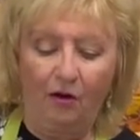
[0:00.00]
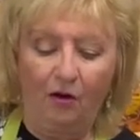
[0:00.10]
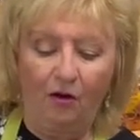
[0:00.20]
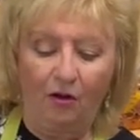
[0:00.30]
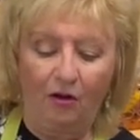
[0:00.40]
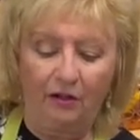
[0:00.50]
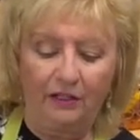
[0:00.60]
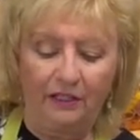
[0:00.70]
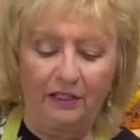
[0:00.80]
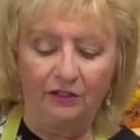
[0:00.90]
all
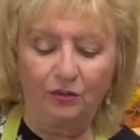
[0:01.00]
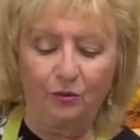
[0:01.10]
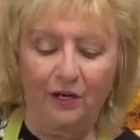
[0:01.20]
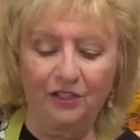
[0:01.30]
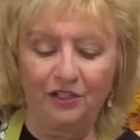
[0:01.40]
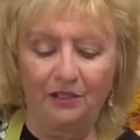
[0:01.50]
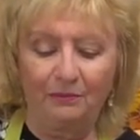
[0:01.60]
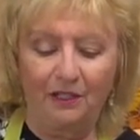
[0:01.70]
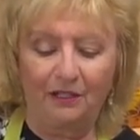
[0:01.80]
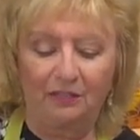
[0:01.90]
in twenty
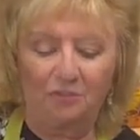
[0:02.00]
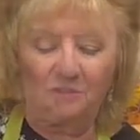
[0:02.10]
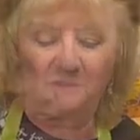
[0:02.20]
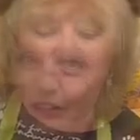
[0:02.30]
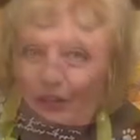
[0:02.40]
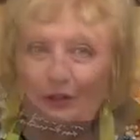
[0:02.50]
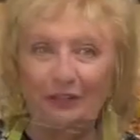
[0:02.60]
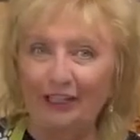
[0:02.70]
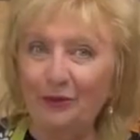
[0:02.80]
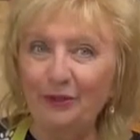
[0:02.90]
minutes. If you
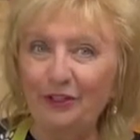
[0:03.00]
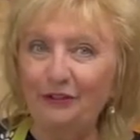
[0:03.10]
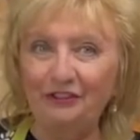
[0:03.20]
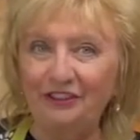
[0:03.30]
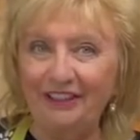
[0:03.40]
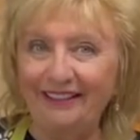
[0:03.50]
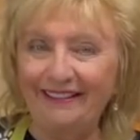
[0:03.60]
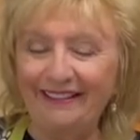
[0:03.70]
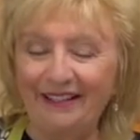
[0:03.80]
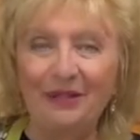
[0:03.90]
like what you've seen,